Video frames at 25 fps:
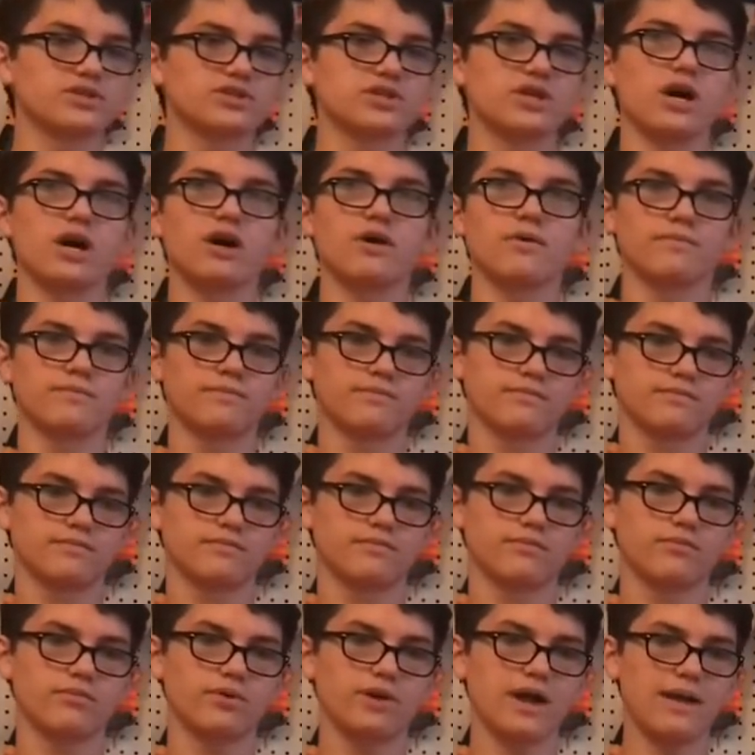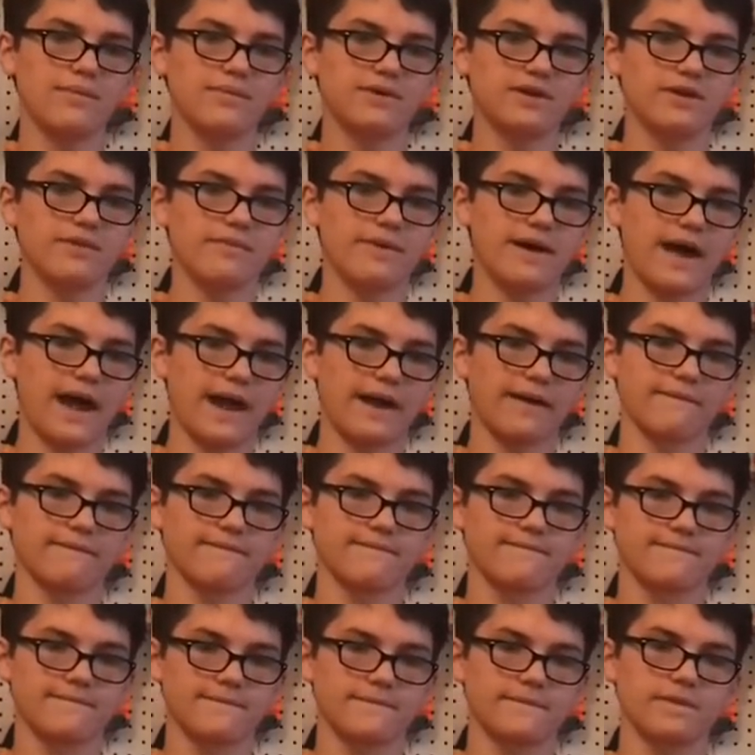So, prime it in the back,
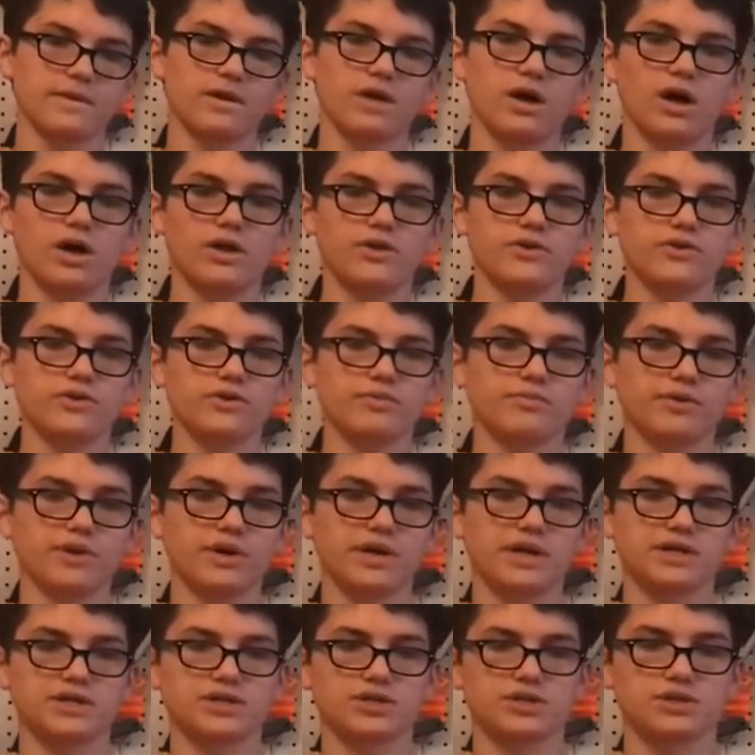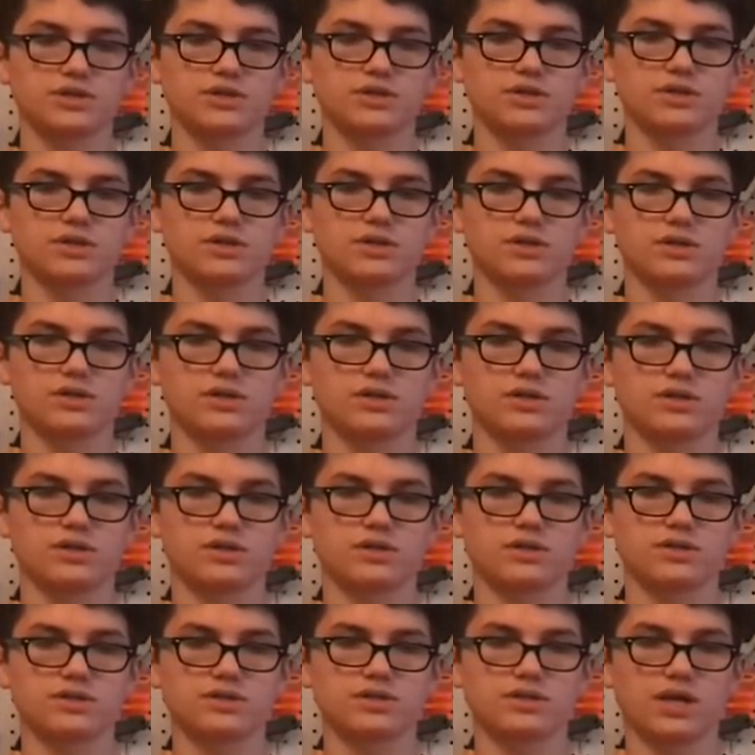undo the breech,
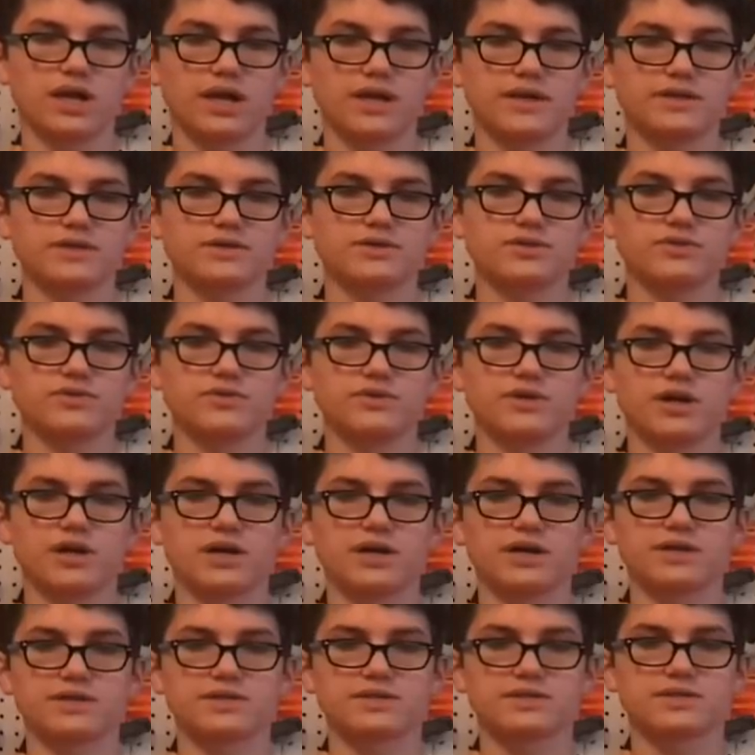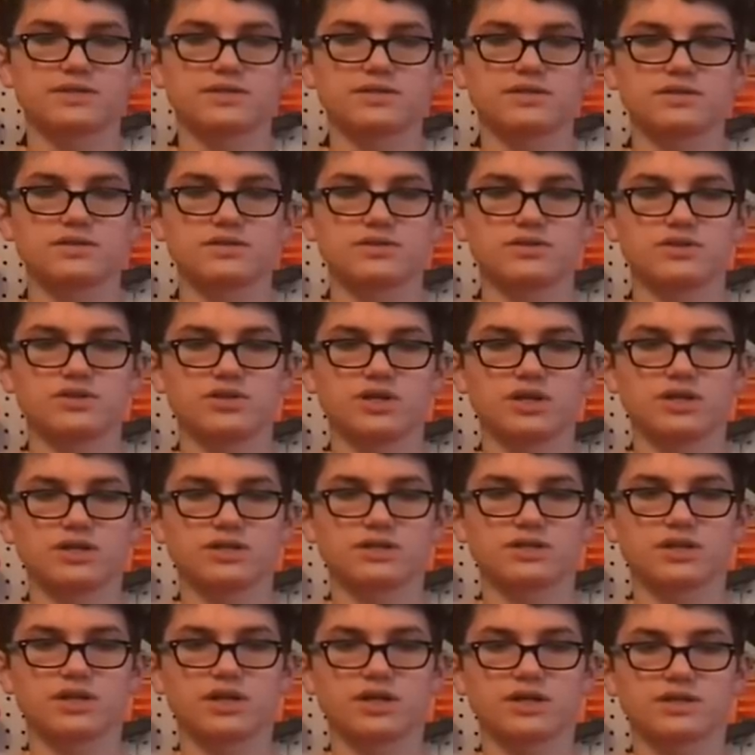slide in 2 darts,
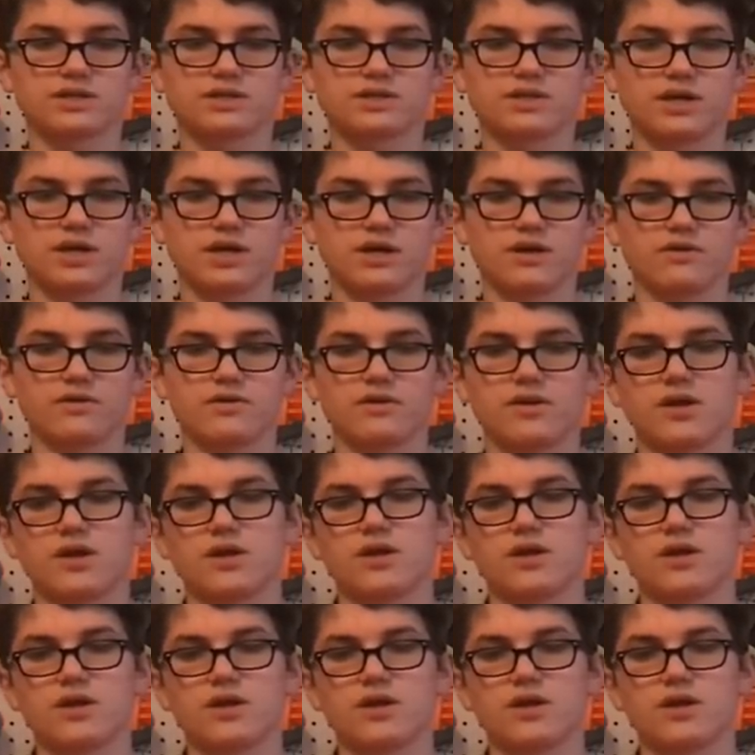just like so.